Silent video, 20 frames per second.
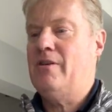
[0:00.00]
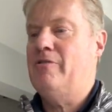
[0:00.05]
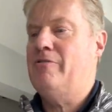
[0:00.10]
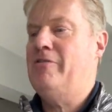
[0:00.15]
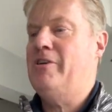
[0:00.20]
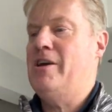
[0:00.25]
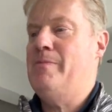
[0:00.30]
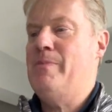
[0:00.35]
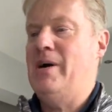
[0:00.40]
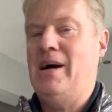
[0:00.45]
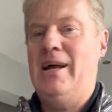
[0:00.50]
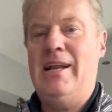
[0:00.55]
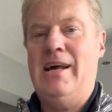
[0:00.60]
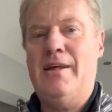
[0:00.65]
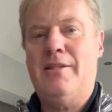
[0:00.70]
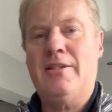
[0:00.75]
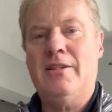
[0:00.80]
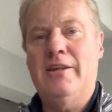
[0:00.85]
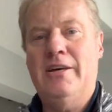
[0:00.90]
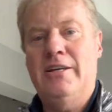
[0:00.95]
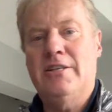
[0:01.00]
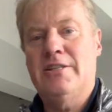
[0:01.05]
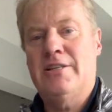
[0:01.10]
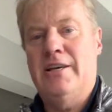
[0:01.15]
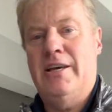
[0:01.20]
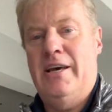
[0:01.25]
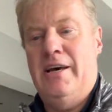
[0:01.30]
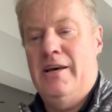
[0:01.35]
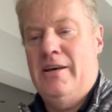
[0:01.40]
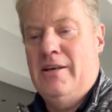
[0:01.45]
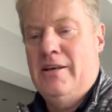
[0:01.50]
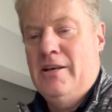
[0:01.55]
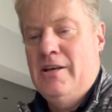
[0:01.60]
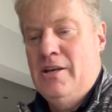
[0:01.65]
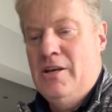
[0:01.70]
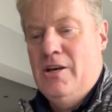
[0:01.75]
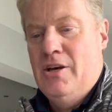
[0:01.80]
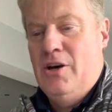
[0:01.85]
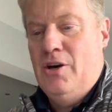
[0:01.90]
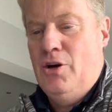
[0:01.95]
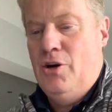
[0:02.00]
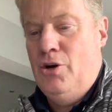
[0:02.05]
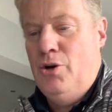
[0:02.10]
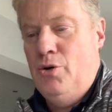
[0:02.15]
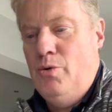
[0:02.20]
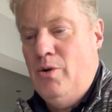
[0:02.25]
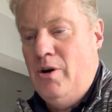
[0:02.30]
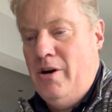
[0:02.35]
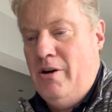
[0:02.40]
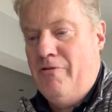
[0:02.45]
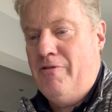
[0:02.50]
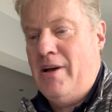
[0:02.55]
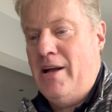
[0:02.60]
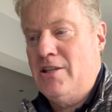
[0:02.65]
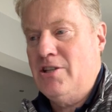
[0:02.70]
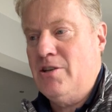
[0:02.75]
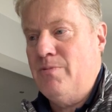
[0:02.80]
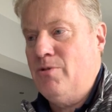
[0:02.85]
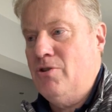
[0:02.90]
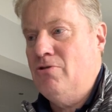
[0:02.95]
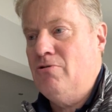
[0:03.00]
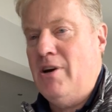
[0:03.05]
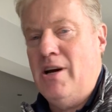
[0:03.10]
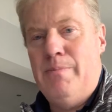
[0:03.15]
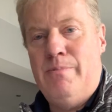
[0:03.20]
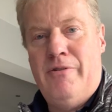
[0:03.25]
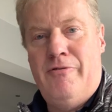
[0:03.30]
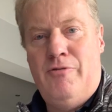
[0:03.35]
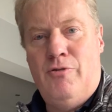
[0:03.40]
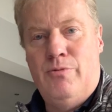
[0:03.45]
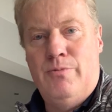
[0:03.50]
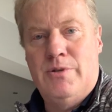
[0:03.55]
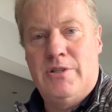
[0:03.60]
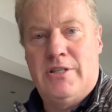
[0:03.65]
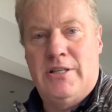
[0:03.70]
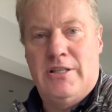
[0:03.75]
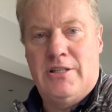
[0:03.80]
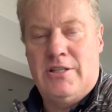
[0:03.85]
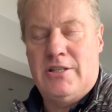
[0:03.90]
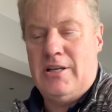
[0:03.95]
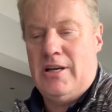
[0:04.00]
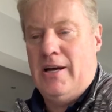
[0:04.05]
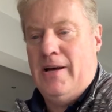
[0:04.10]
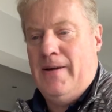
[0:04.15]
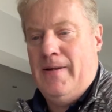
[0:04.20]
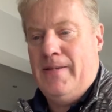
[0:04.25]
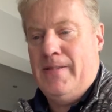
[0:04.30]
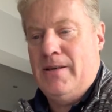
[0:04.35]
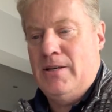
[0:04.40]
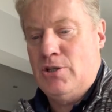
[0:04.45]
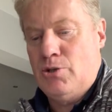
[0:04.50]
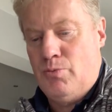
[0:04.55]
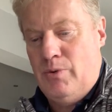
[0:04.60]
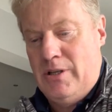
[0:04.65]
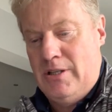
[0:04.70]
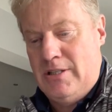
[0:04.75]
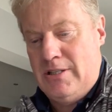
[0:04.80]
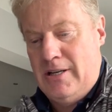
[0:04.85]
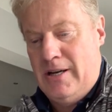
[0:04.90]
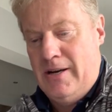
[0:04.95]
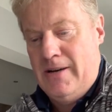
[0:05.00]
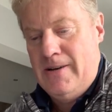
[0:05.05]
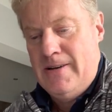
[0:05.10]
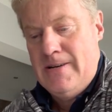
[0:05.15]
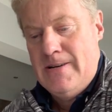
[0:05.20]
female athletes here who have had some great performances this winter.